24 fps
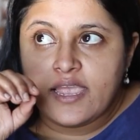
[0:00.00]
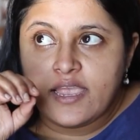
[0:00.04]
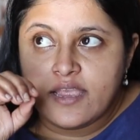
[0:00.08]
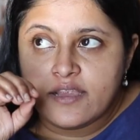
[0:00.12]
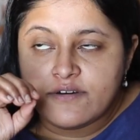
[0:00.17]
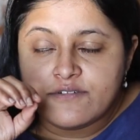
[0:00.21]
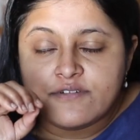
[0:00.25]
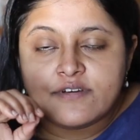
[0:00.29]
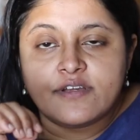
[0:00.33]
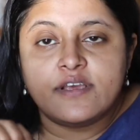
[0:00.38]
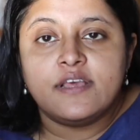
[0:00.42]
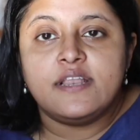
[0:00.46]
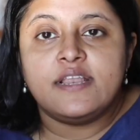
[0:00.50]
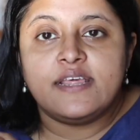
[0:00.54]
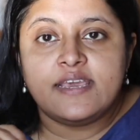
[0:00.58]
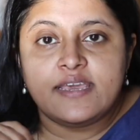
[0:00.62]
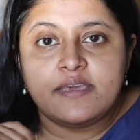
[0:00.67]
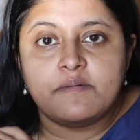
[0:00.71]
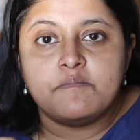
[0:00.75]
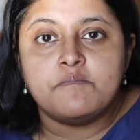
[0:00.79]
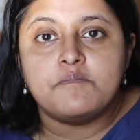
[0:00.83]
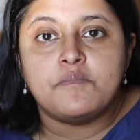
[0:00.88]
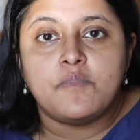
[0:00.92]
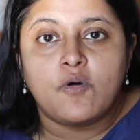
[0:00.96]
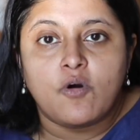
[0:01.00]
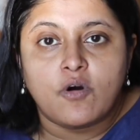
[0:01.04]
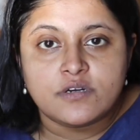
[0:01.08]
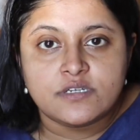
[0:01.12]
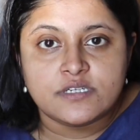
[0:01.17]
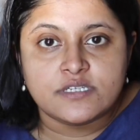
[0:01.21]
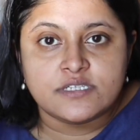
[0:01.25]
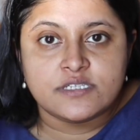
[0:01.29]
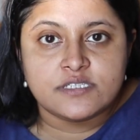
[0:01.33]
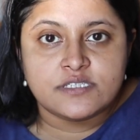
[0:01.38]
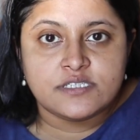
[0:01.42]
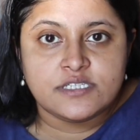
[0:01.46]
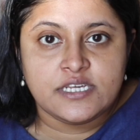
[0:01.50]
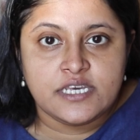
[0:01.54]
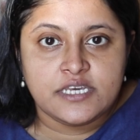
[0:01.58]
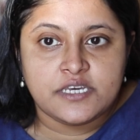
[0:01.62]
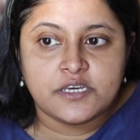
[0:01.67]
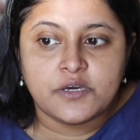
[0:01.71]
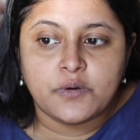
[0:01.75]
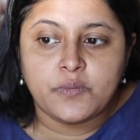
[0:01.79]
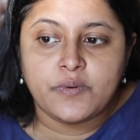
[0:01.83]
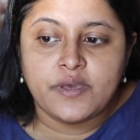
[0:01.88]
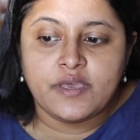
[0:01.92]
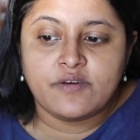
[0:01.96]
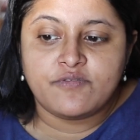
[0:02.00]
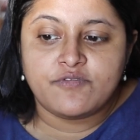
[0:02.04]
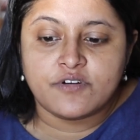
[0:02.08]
A really important takeaway